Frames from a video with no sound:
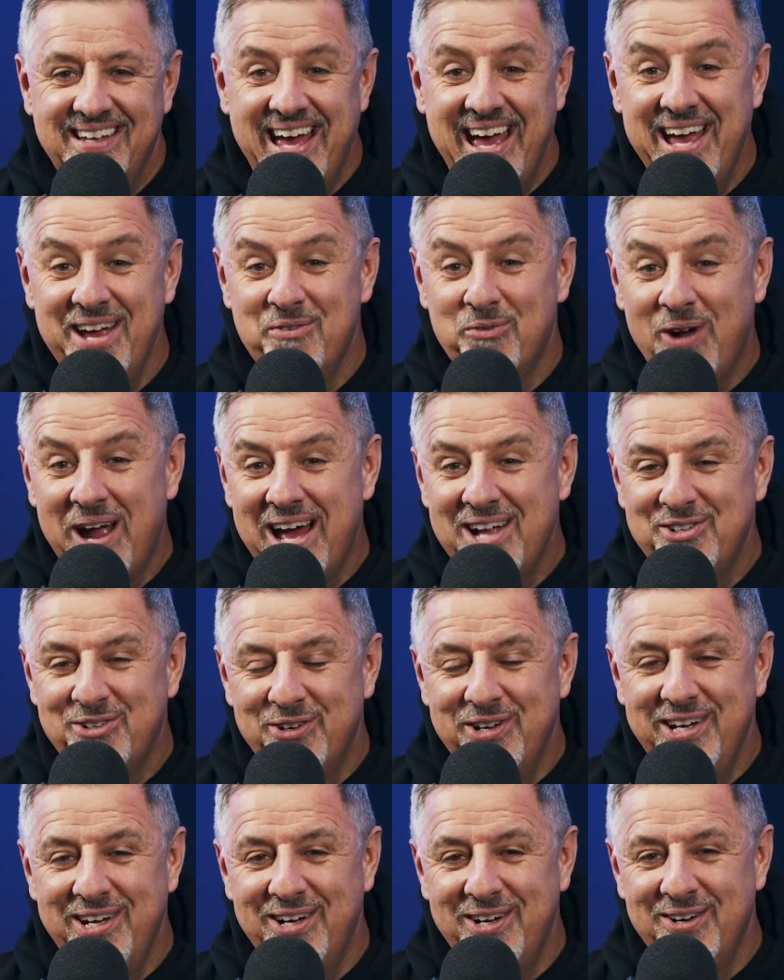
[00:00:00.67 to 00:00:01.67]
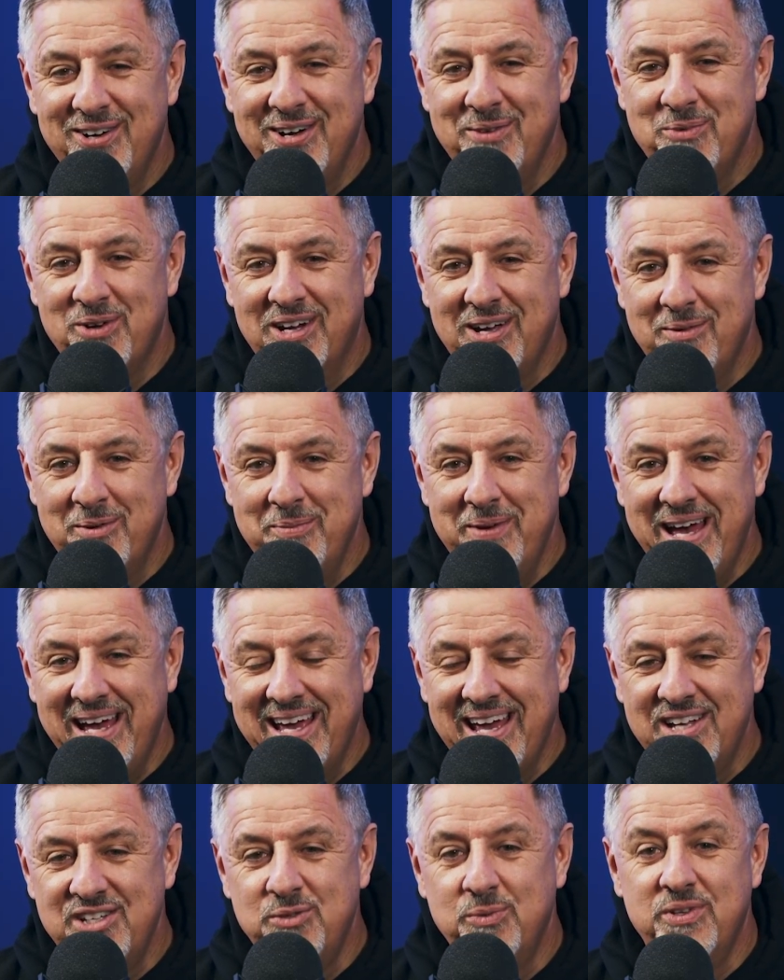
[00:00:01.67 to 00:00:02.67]
Hey, Roger here, and we're coming
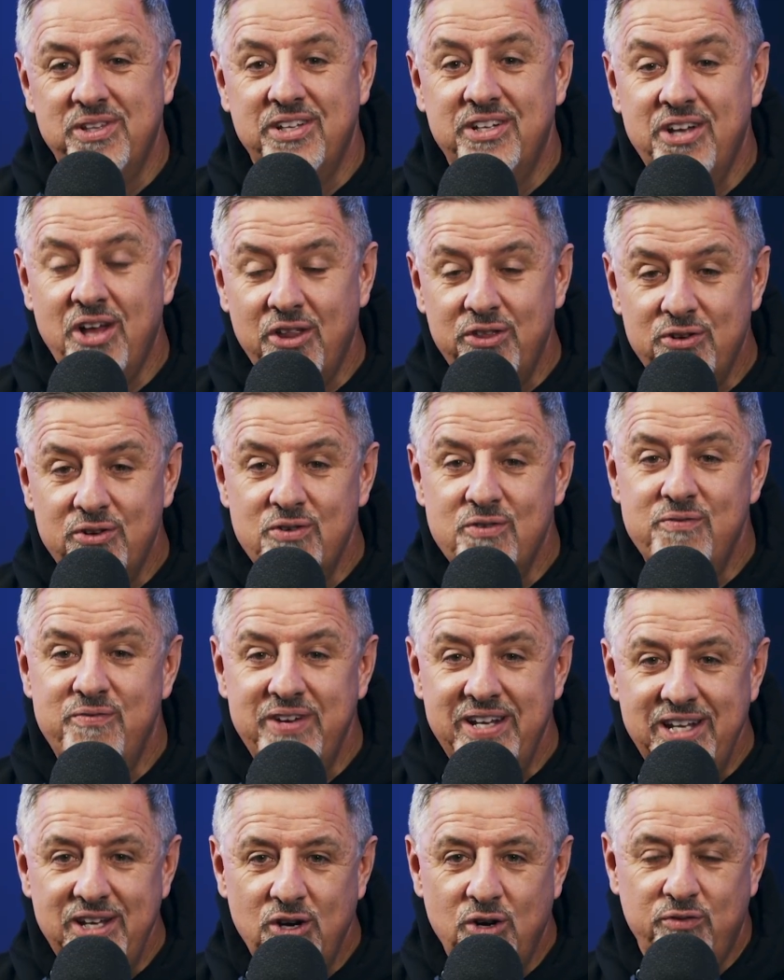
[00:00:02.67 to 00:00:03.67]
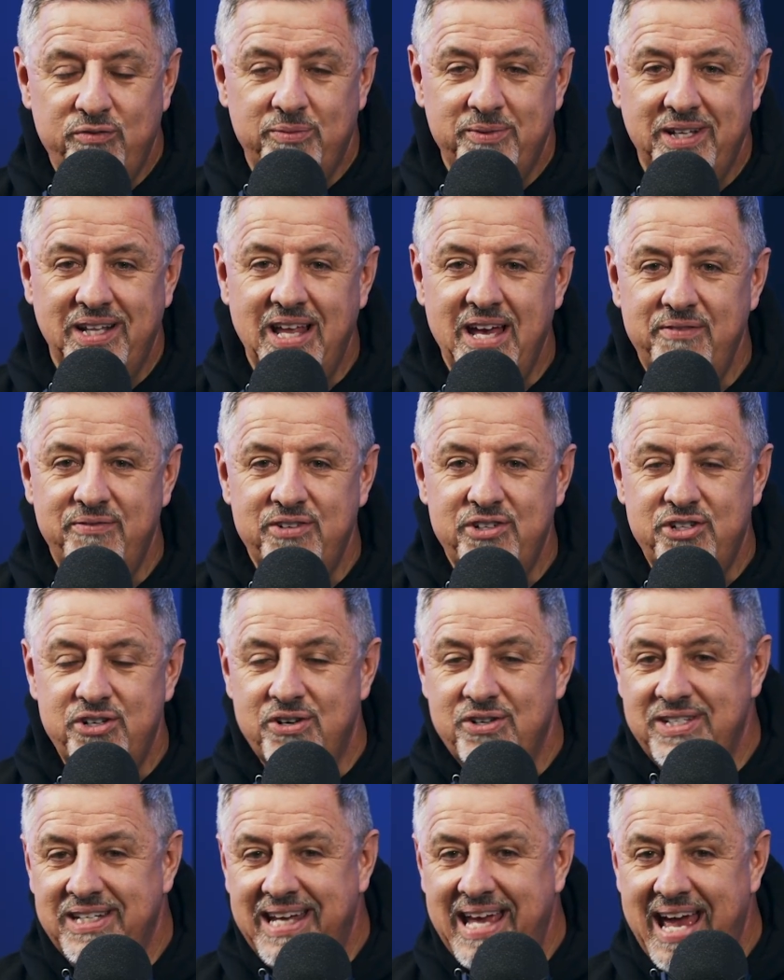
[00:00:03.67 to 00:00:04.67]
back at you with another video from the Life
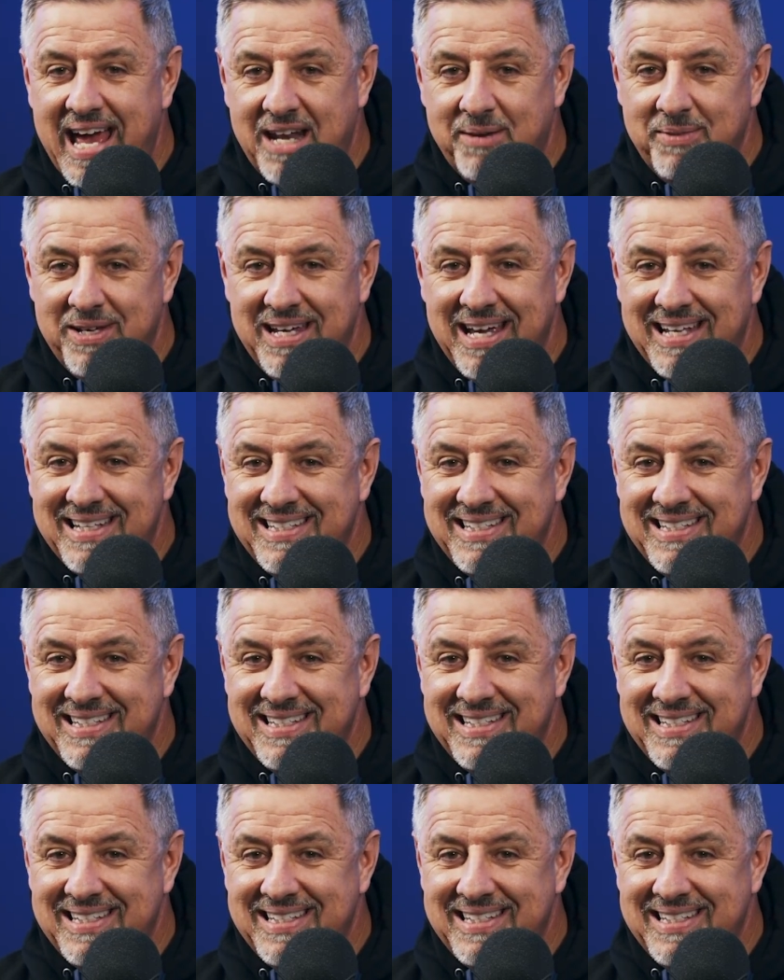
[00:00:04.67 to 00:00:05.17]
Insurance Academy.